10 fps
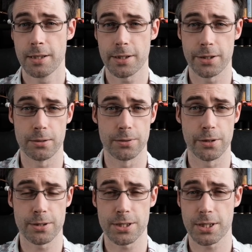that you'll
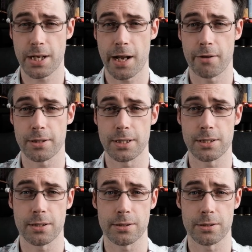notice the clarity
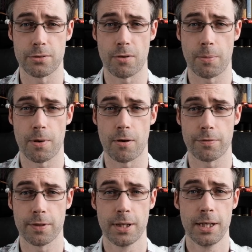starts to drop
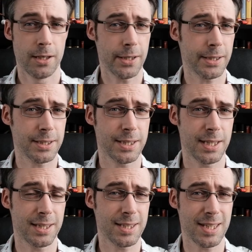off. Like I
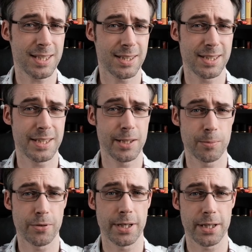said, this isn't a deal
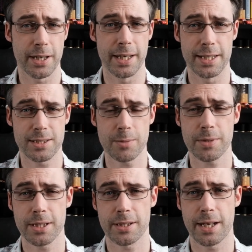breaker. It's
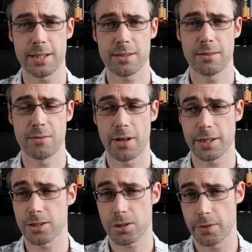something that, like
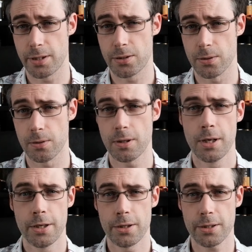the screen door,
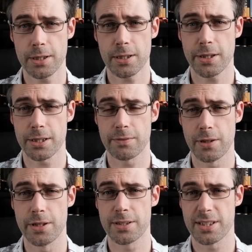you can kind of
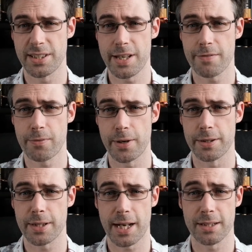learn to live
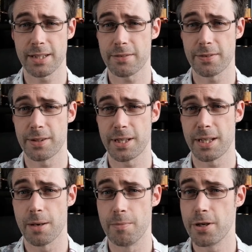with, and given the
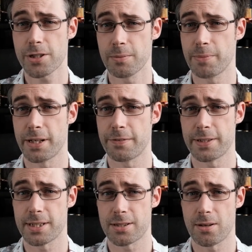immersion
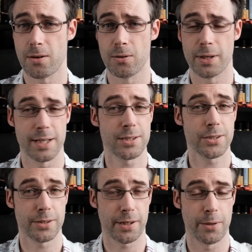benefits as a whole, it's
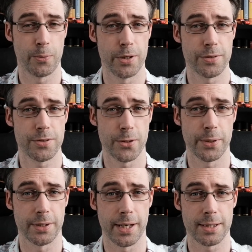certainly worth
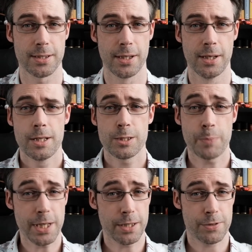doing that.
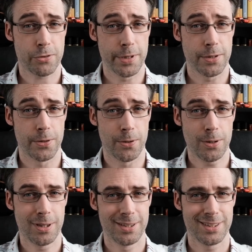Speaking of screen
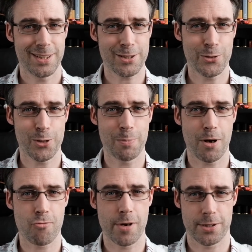door, let's talk
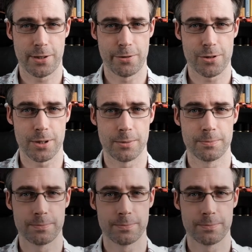about resolution.